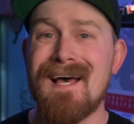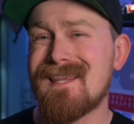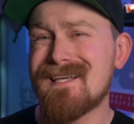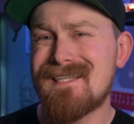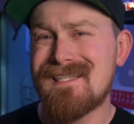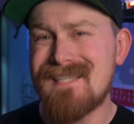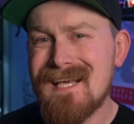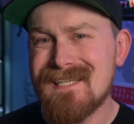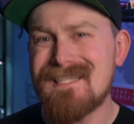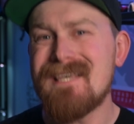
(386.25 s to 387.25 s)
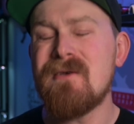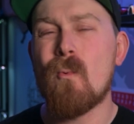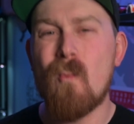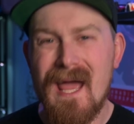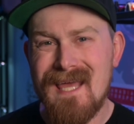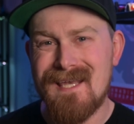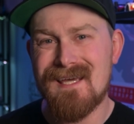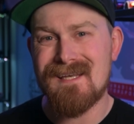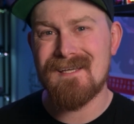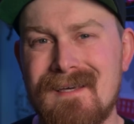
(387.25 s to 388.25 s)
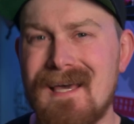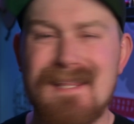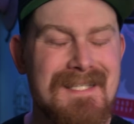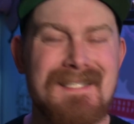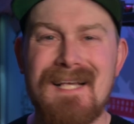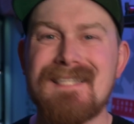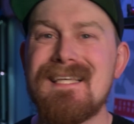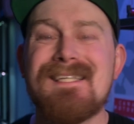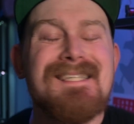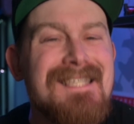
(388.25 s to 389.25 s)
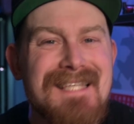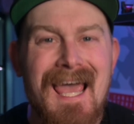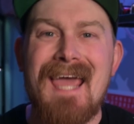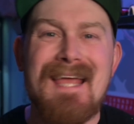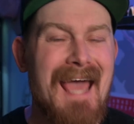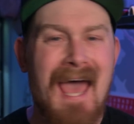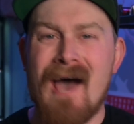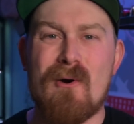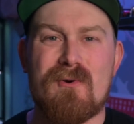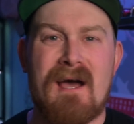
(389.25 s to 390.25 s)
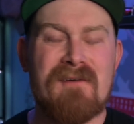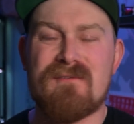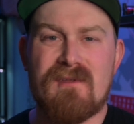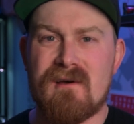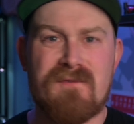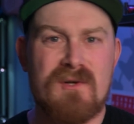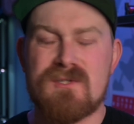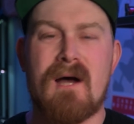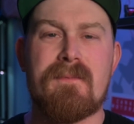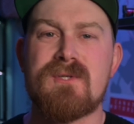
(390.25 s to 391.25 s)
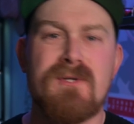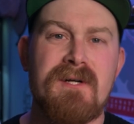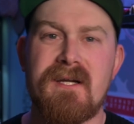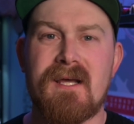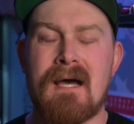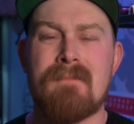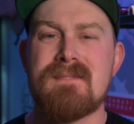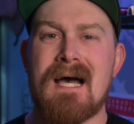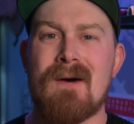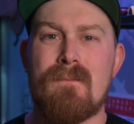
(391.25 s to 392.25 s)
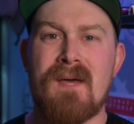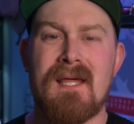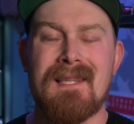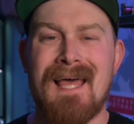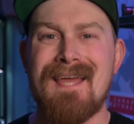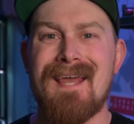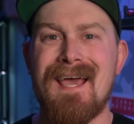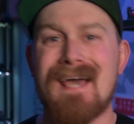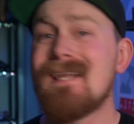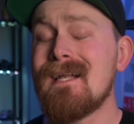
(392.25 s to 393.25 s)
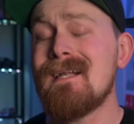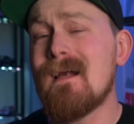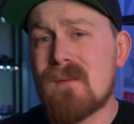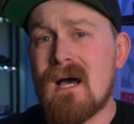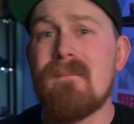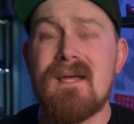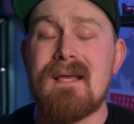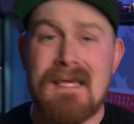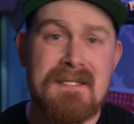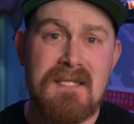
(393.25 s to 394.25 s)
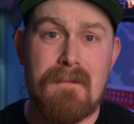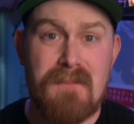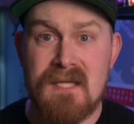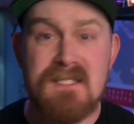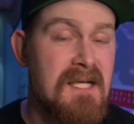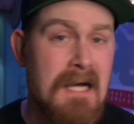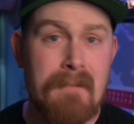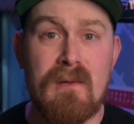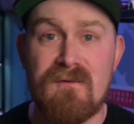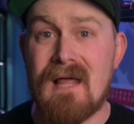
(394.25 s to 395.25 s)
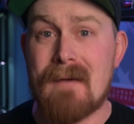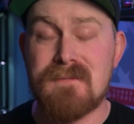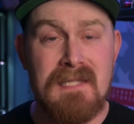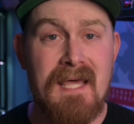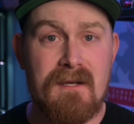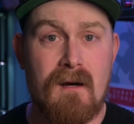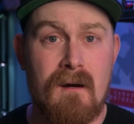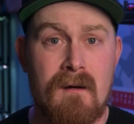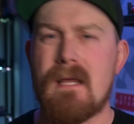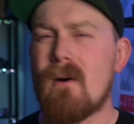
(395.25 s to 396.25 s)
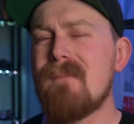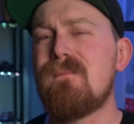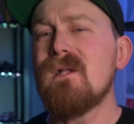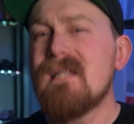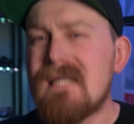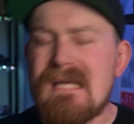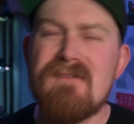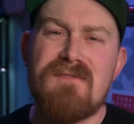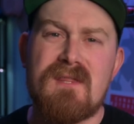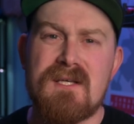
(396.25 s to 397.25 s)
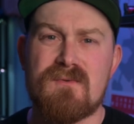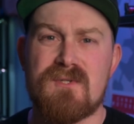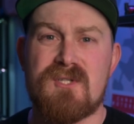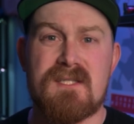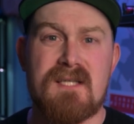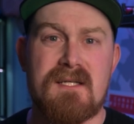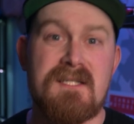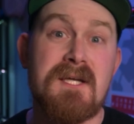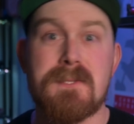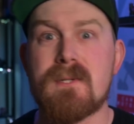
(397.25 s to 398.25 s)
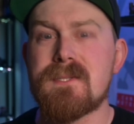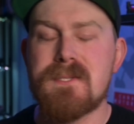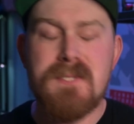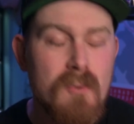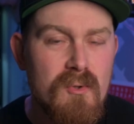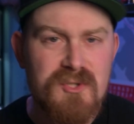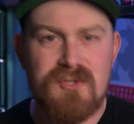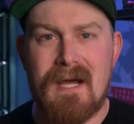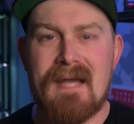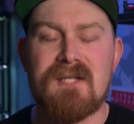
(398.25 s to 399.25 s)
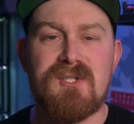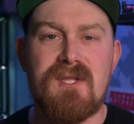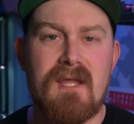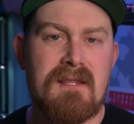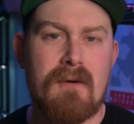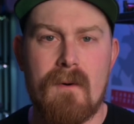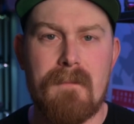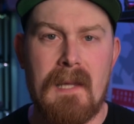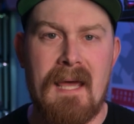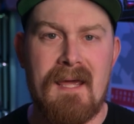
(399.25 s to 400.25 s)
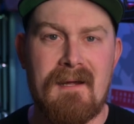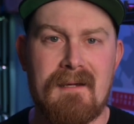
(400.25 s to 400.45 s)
the 60 waited. Yeah, the 60 stayed out after the first opportunity to come down pit lane and ended up coming into the pits a couple of laps later. Now, I believe that this was just a different fuel strategy that they were playing,